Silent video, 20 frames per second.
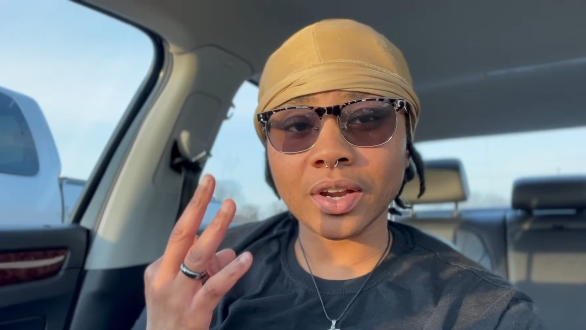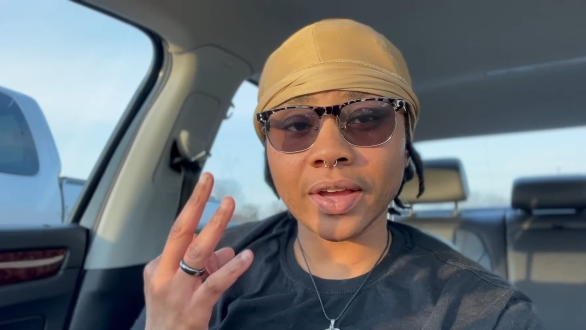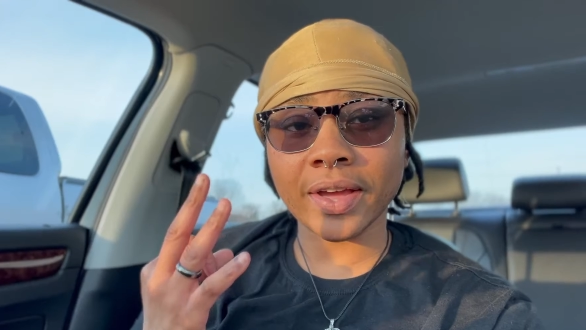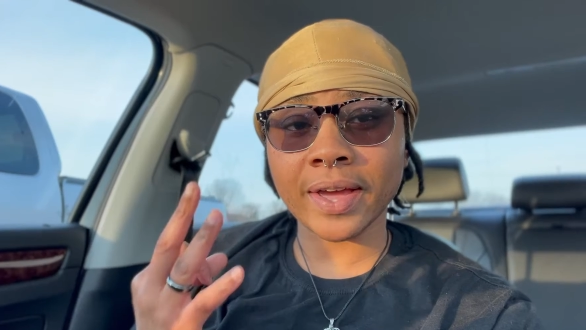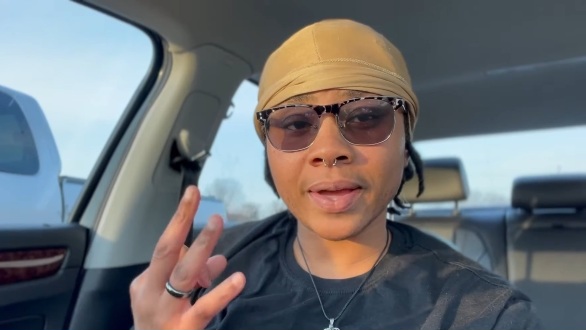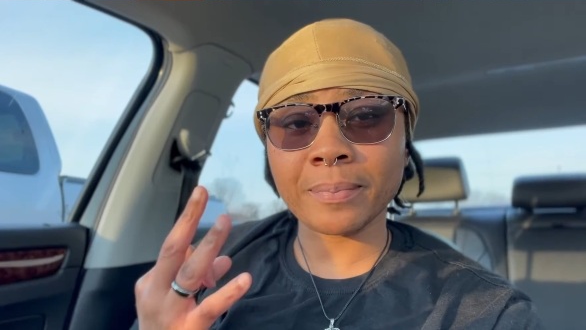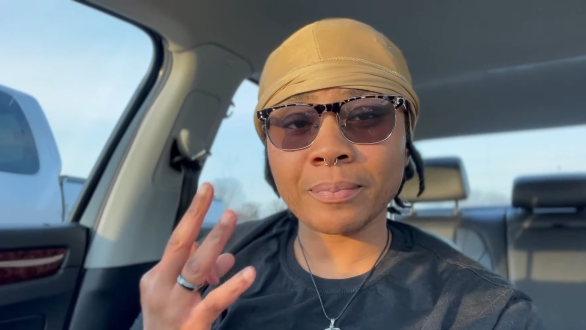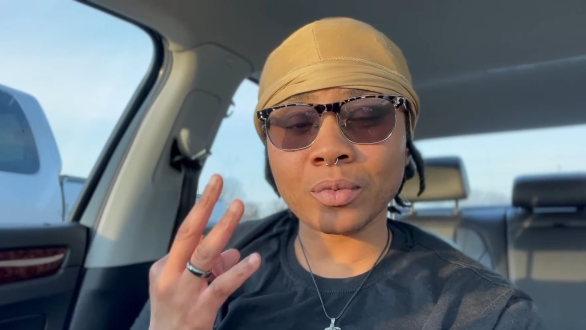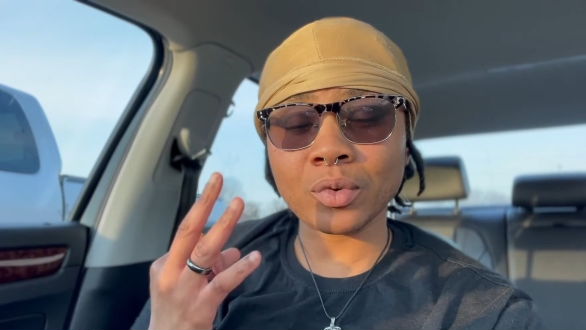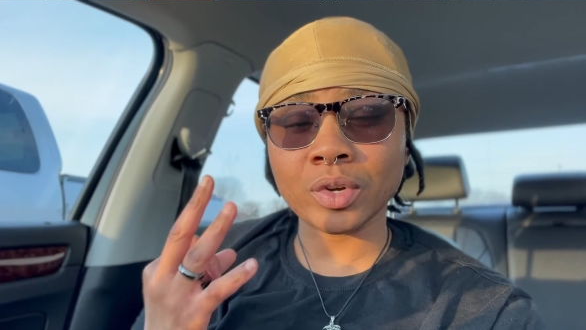
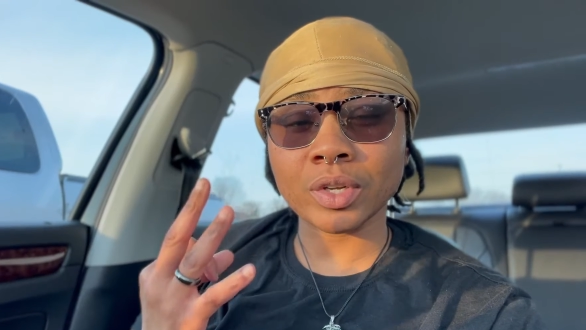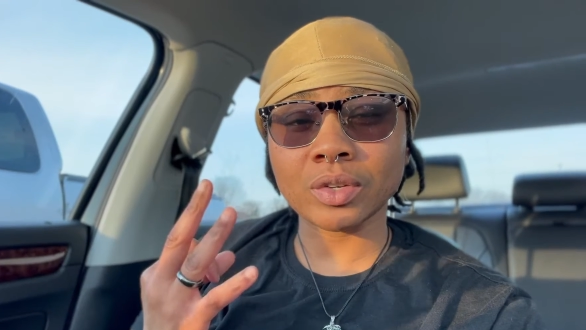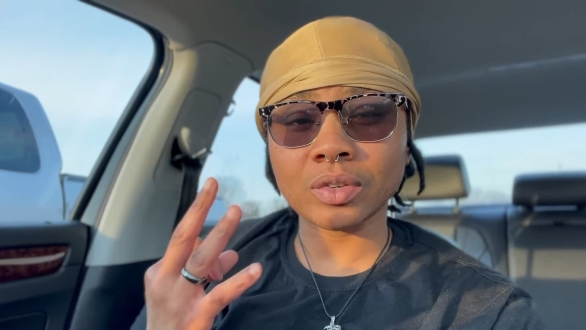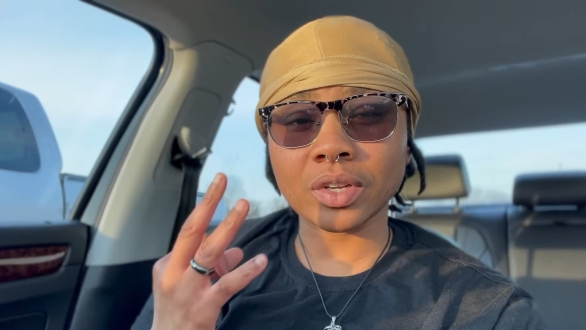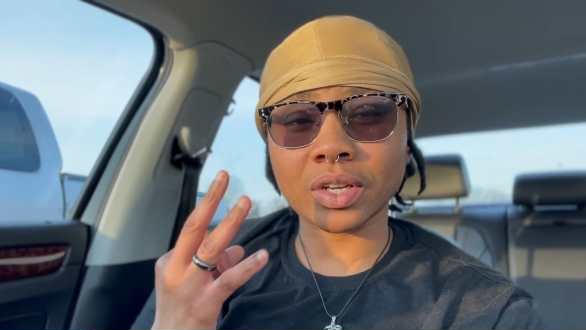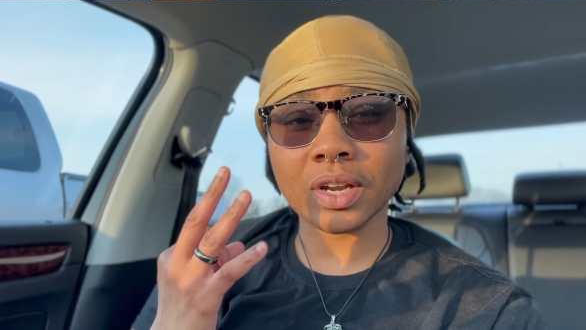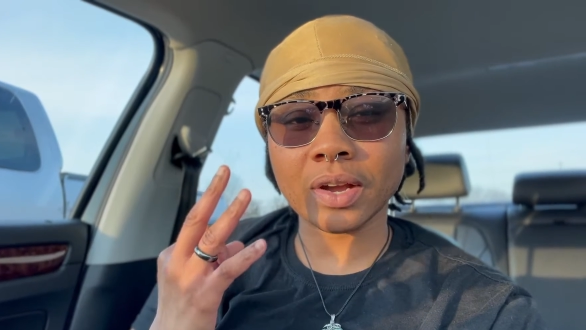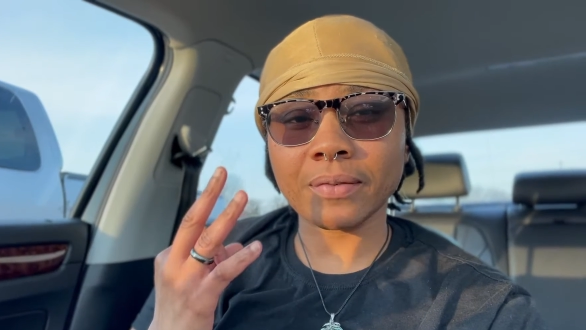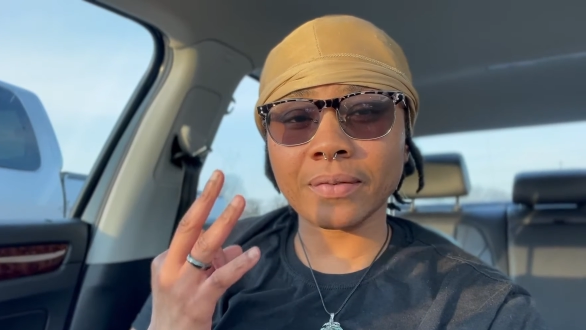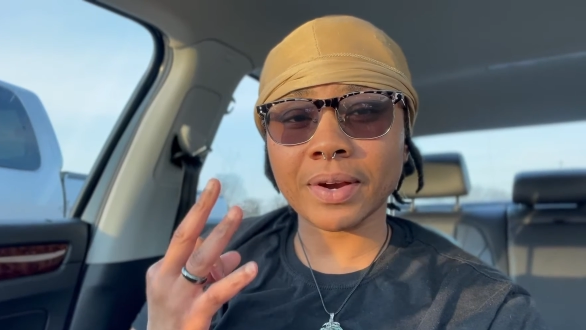app on you
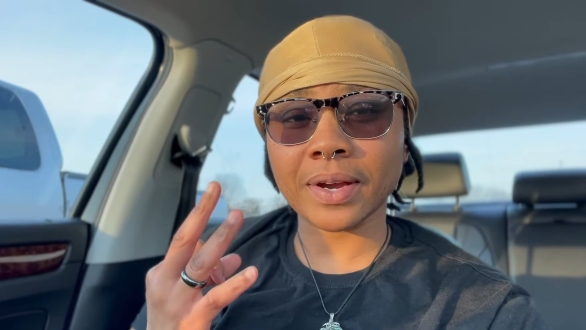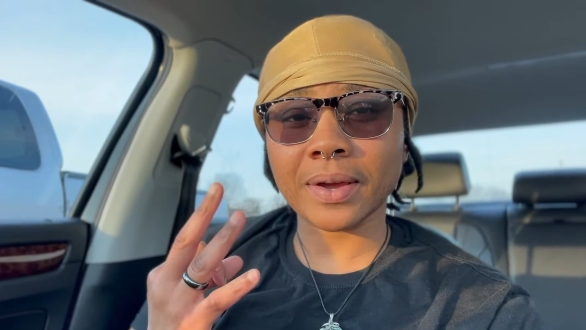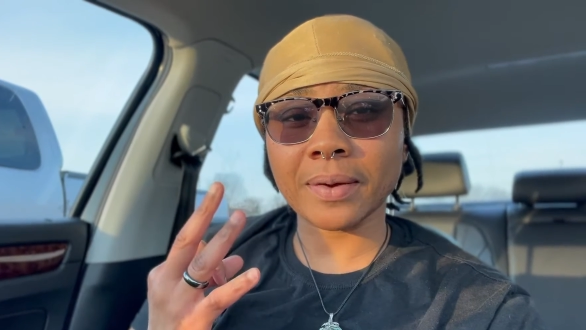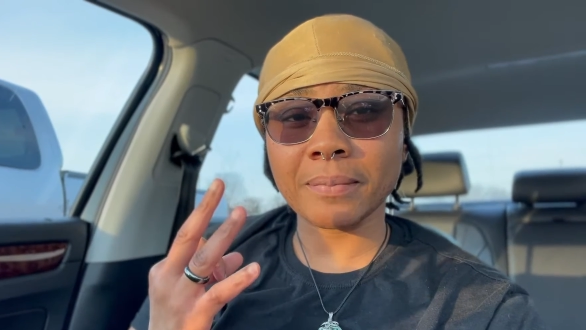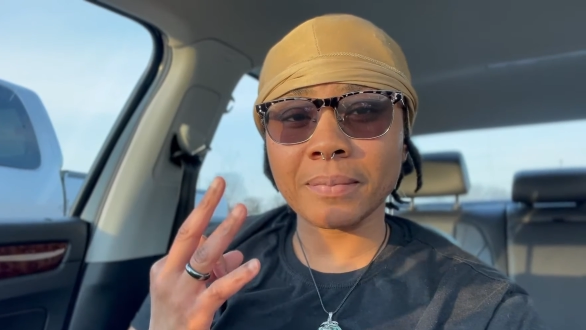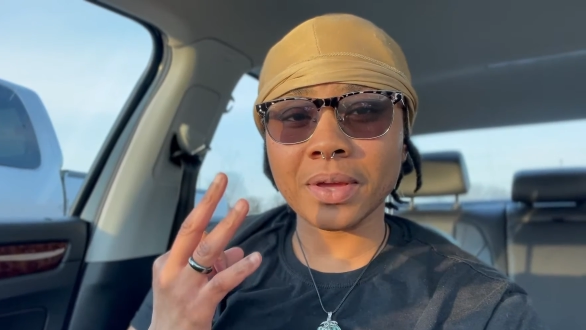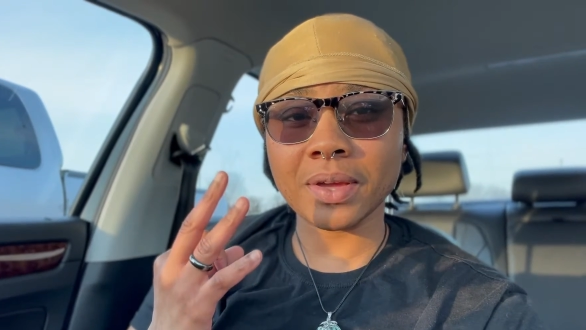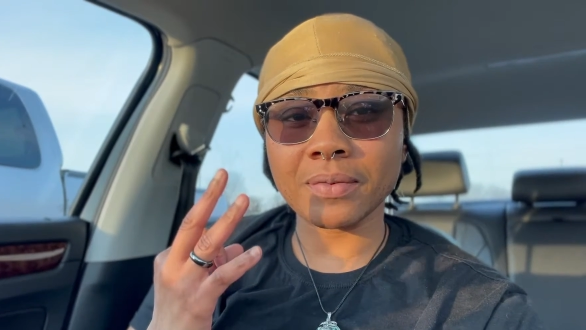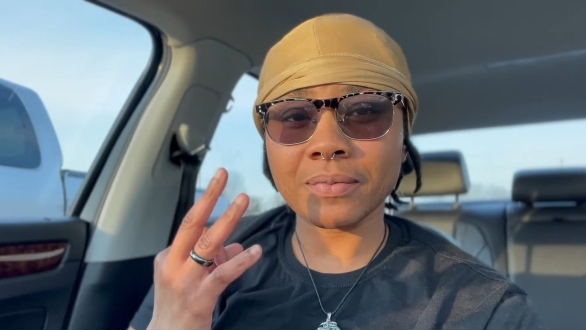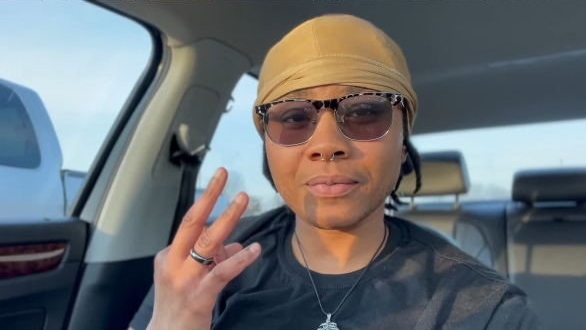that I
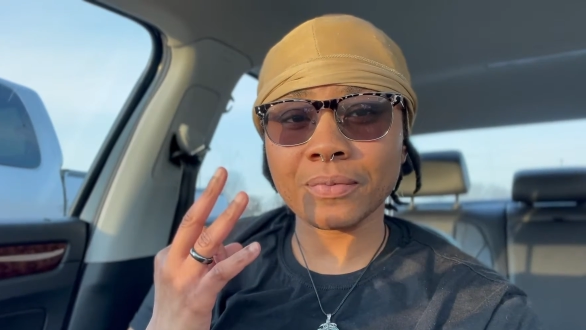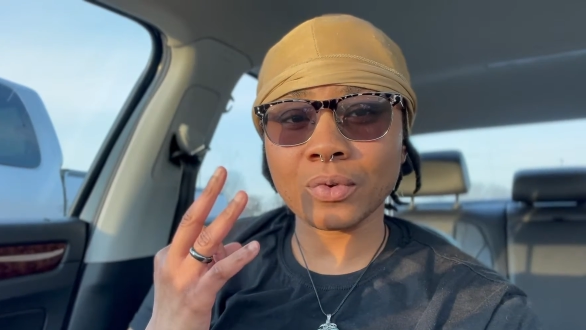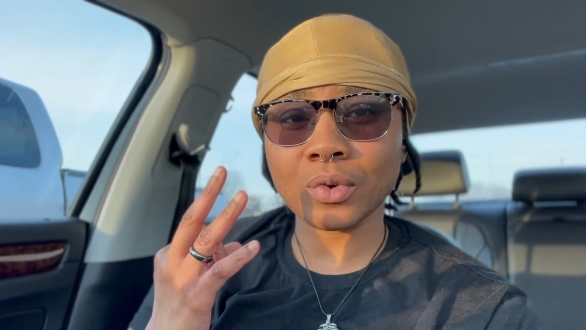recommend